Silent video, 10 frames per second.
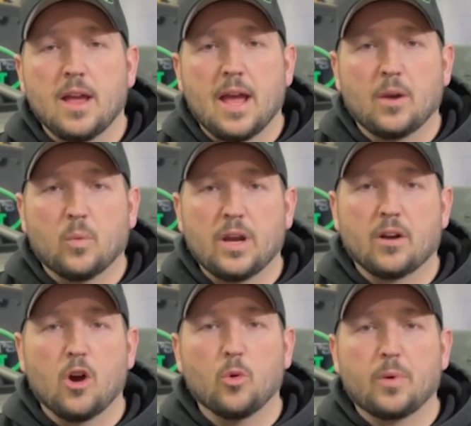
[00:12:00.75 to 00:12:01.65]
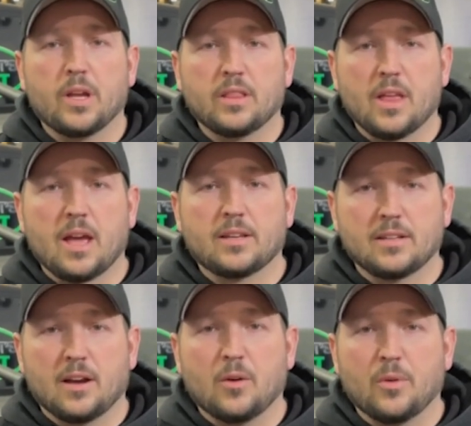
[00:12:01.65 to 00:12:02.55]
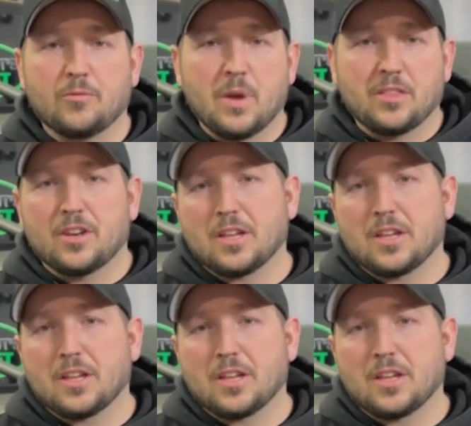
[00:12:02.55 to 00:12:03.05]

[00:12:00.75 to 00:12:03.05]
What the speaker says: And we are hoping that we've made the